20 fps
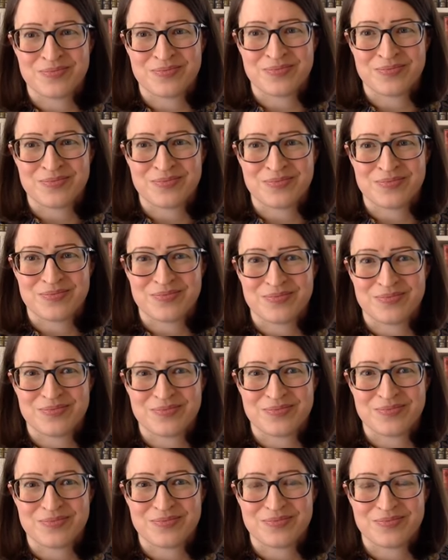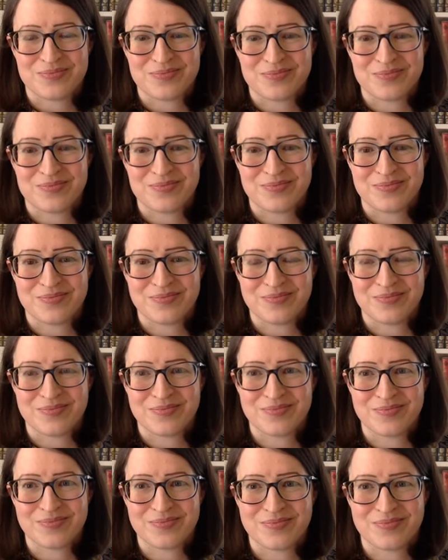
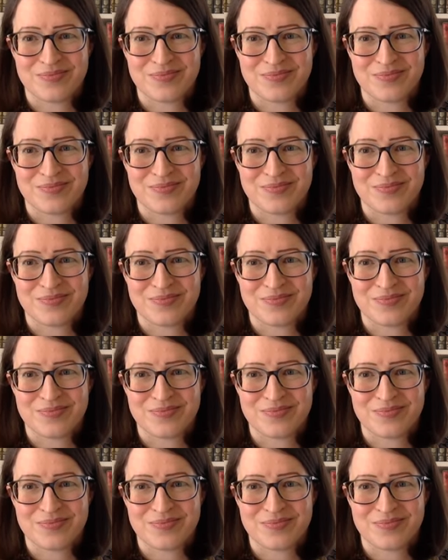No words are spoken by the person on screen.